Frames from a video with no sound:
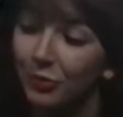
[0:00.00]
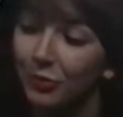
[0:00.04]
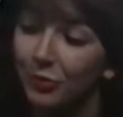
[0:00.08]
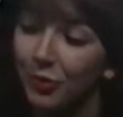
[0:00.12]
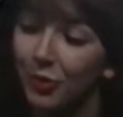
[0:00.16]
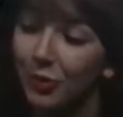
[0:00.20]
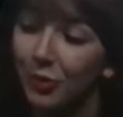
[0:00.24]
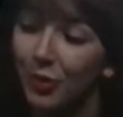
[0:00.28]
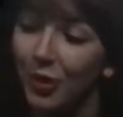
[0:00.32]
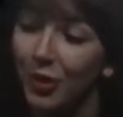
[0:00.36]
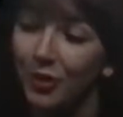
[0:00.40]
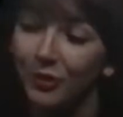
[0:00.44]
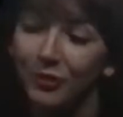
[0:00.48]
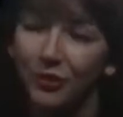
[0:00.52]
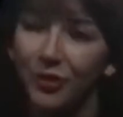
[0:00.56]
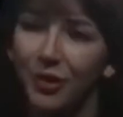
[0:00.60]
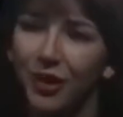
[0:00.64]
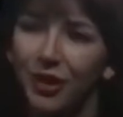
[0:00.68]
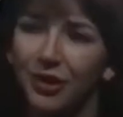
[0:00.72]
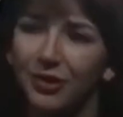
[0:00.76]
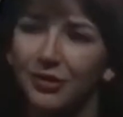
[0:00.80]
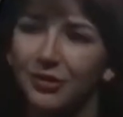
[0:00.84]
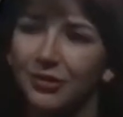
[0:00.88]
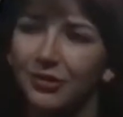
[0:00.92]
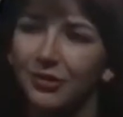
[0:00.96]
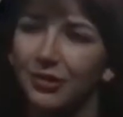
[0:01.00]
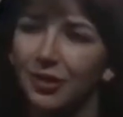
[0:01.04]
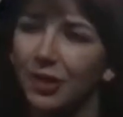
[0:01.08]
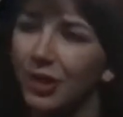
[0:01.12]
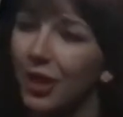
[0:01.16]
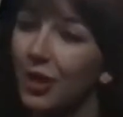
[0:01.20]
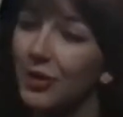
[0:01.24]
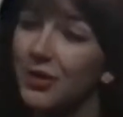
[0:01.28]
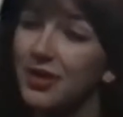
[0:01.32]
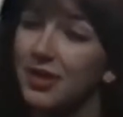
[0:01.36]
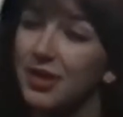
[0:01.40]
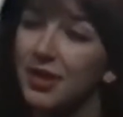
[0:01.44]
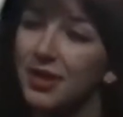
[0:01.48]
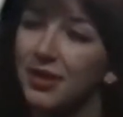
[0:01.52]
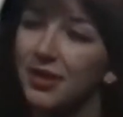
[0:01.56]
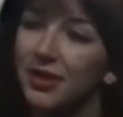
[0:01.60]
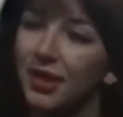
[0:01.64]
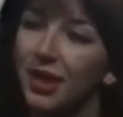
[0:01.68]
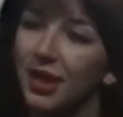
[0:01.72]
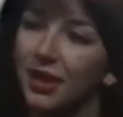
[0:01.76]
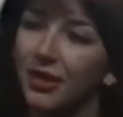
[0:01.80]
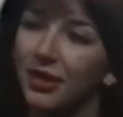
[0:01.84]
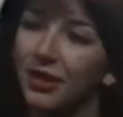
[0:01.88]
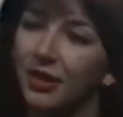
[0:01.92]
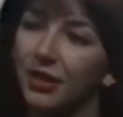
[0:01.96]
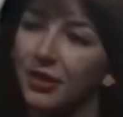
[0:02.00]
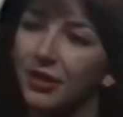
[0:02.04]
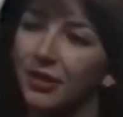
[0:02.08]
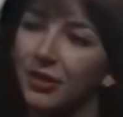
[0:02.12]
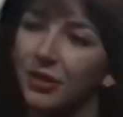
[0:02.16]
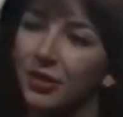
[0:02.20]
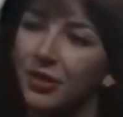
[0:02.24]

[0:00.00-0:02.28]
we work very closely together.